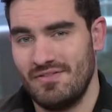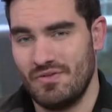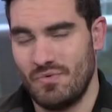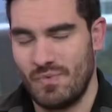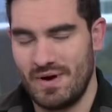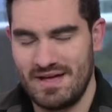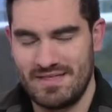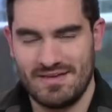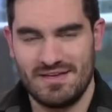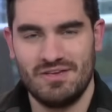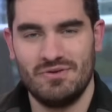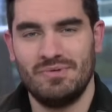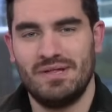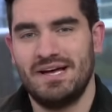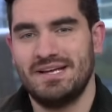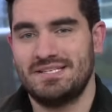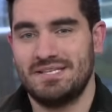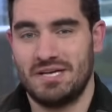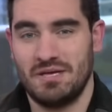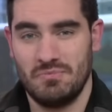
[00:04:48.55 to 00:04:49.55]
the way that you
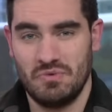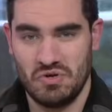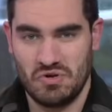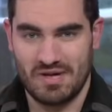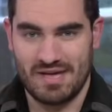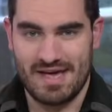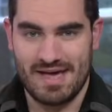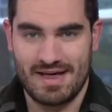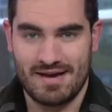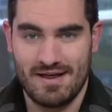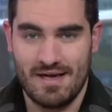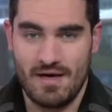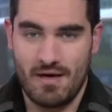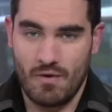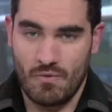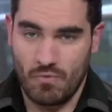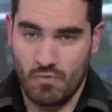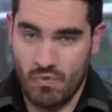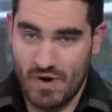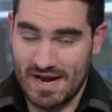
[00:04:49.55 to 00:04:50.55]
like to communicate,
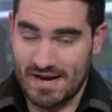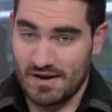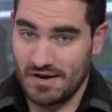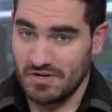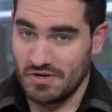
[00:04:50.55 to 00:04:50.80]
right